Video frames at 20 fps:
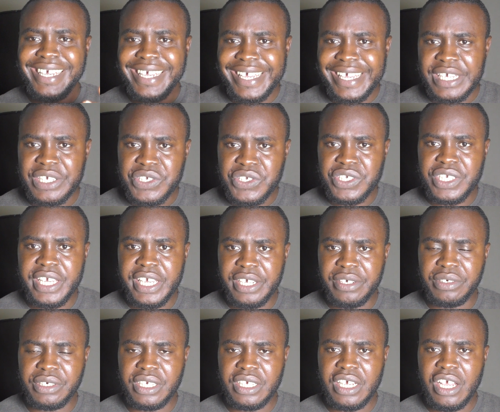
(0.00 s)
is
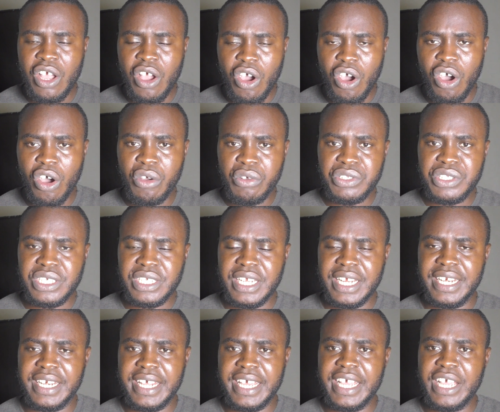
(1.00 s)
sealed unto
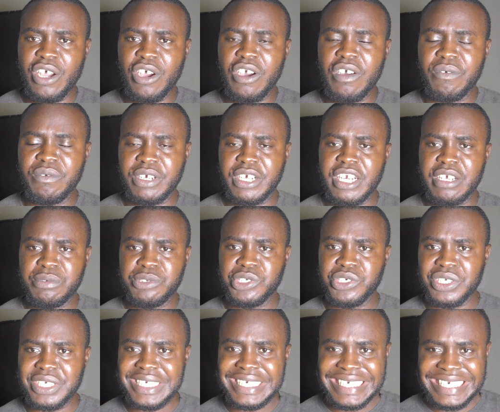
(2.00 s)
the day of
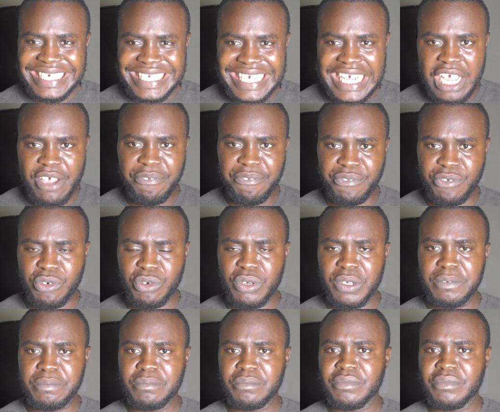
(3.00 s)
redemption. Therefore,